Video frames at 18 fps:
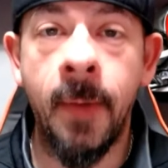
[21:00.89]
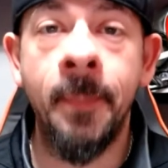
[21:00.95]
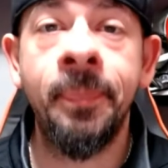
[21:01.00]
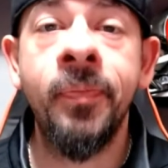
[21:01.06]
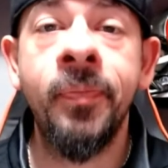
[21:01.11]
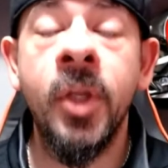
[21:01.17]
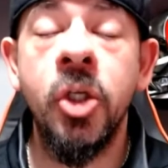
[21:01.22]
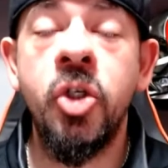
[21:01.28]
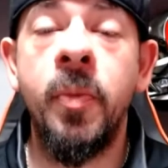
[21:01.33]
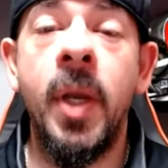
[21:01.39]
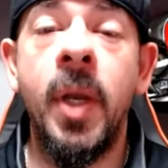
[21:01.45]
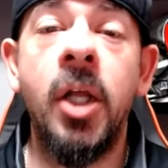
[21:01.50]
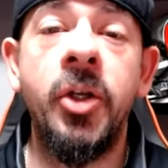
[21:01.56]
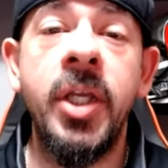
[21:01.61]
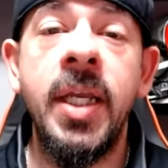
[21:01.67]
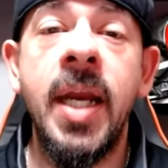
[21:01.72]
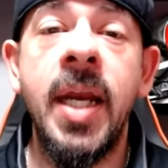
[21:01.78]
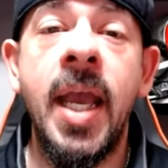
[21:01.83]
Jamel Dean
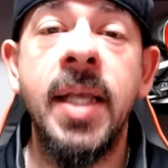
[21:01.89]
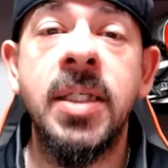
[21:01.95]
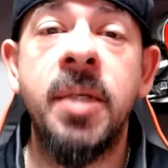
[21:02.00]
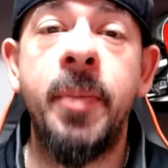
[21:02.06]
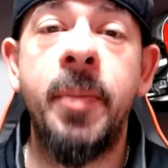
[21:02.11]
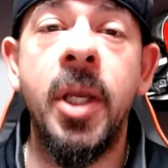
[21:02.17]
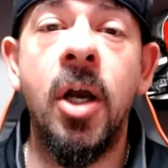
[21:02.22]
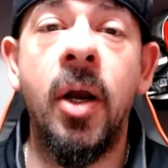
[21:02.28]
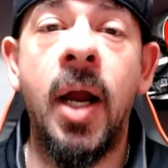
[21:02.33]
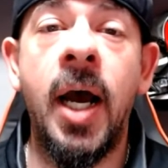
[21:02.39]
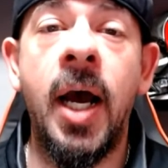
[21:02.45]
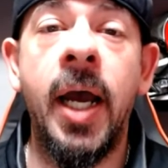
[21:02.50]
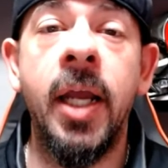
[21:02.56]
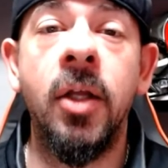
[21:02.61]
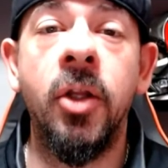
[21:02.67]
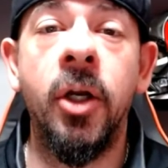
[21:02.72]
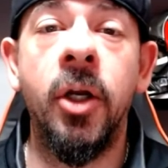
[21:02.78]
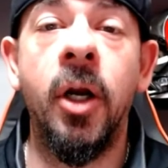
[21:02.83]
has to be on high
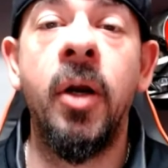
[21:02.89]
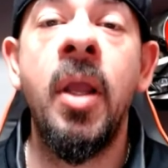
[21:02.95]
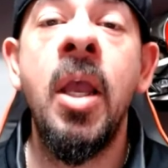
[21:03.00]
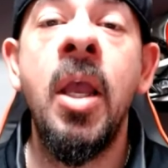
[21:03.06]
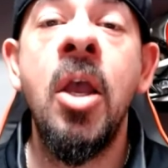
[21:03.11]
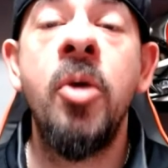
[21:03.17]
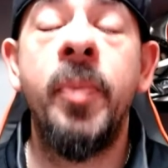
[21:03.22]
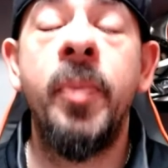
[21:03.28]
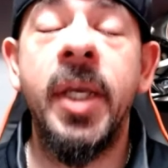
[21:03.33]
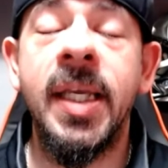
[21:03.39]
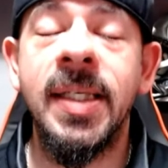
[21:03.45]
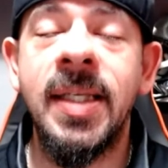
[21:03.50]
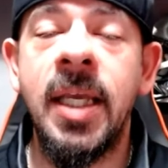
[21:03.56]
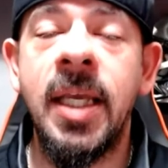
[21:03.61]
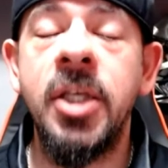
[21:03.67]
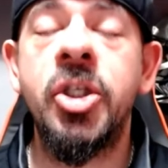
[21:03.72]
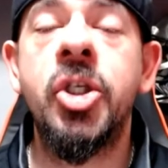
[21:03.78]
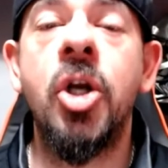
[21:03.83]
alert because his
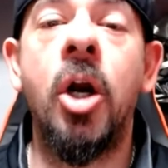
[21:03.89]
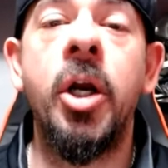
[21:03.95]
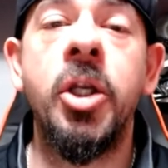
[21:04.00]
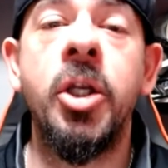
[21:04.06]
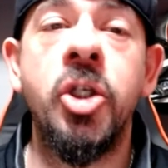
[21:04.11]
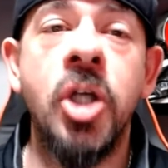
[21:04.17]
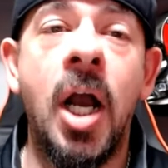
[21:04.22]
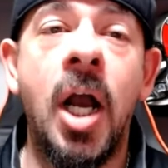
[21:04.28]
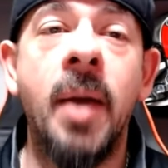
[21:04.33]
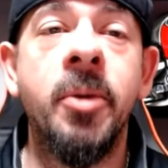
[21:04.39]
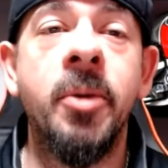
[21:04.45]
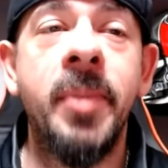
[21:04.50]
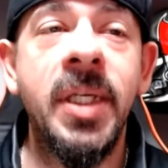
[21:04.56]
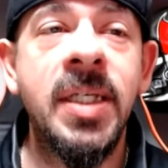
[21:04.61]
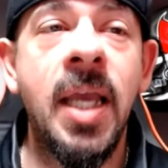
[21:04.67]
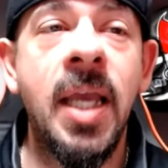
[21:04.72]
starting job can be taken